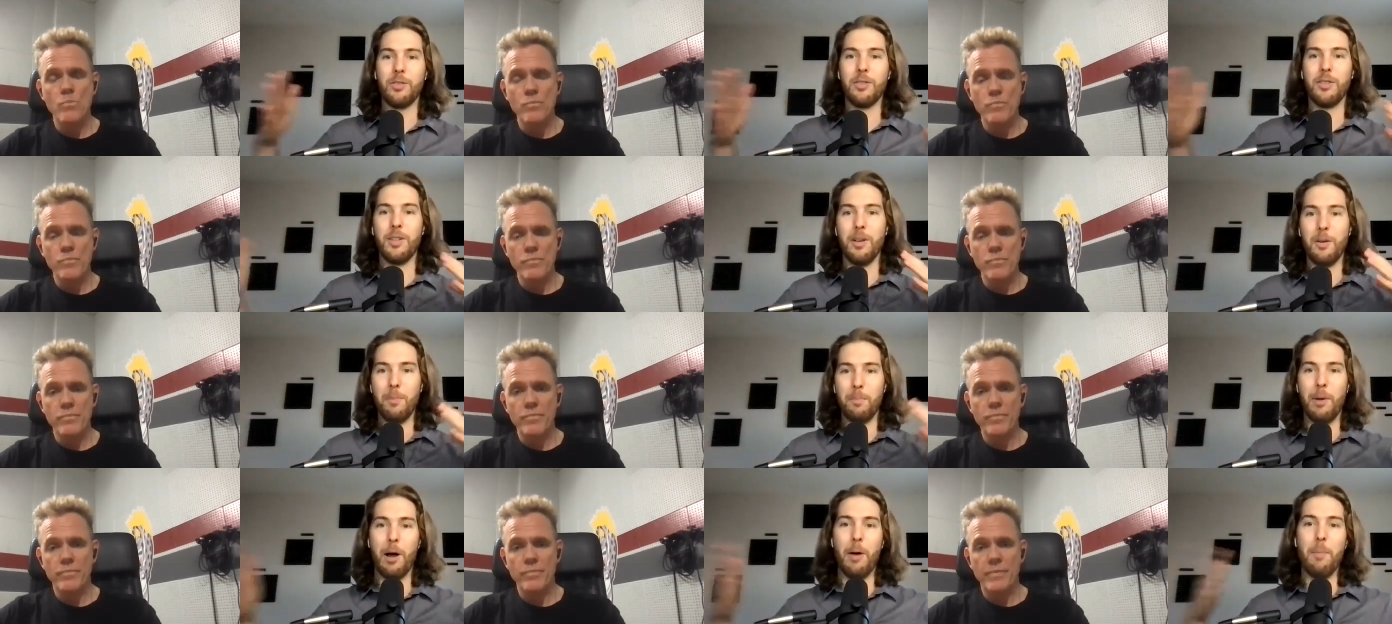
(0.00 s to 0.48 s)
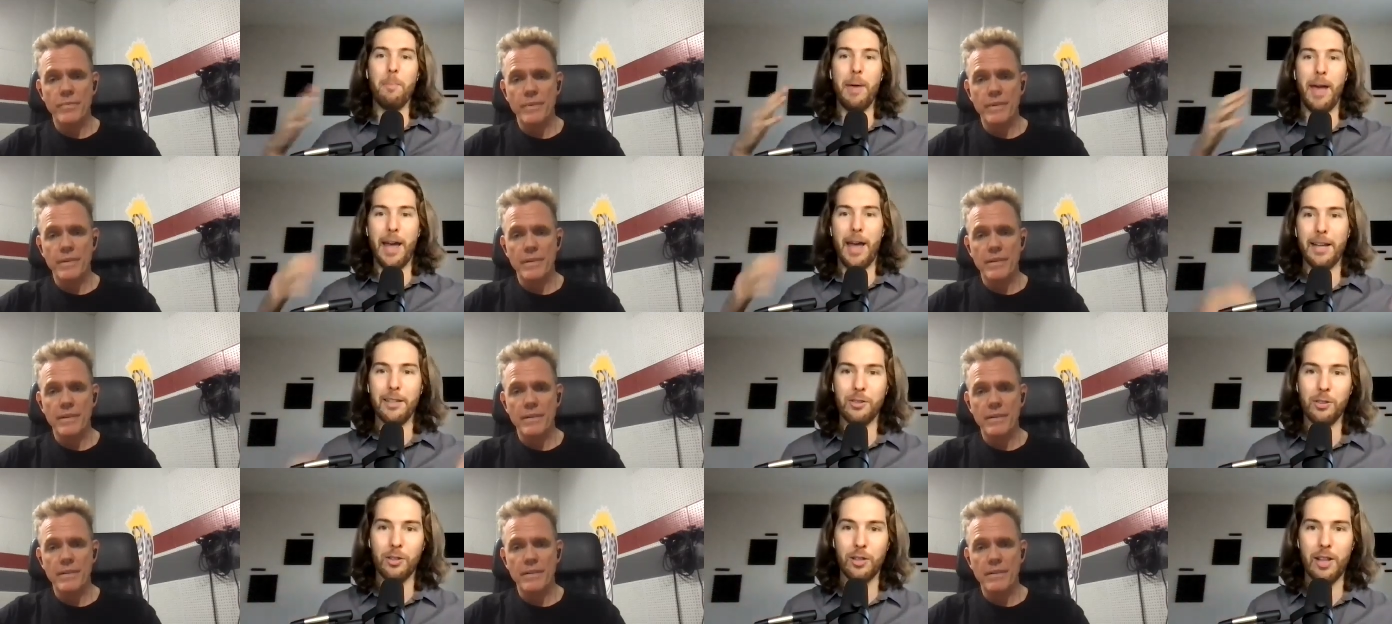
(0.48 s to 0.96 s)
Speaker 1: bump
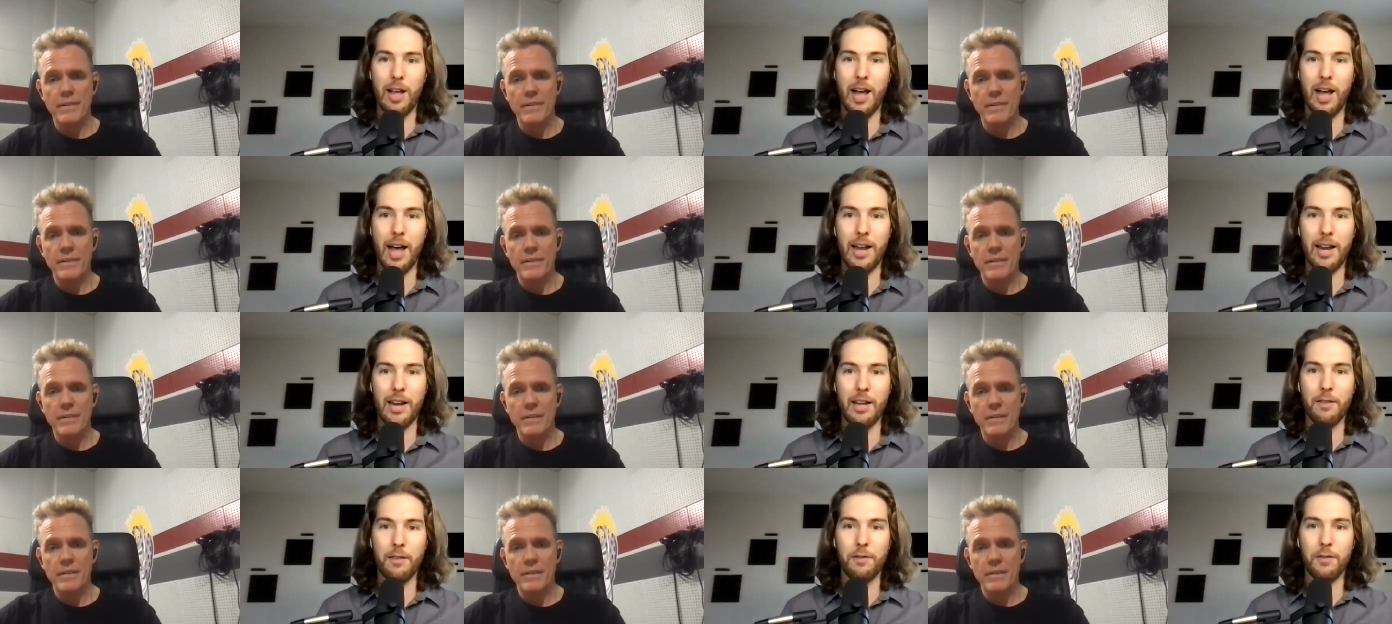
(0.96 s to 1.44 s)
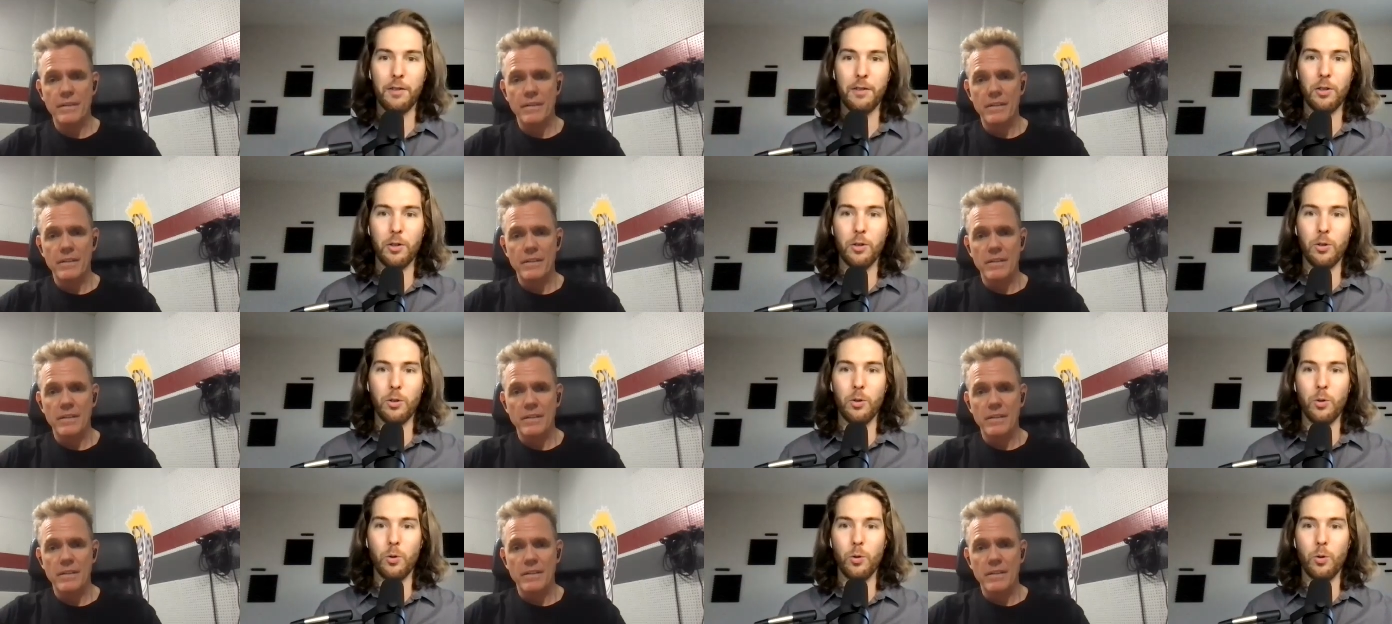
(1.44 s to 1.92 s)
heads a lot if
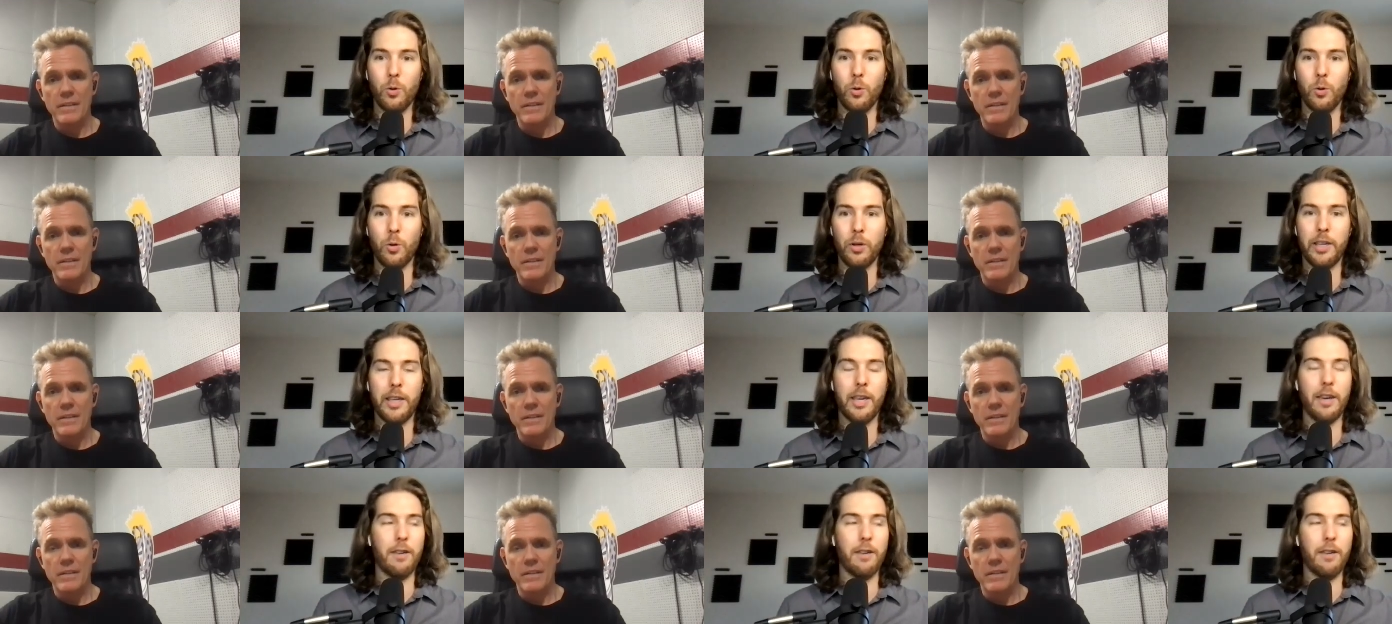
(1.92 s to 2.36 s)
you give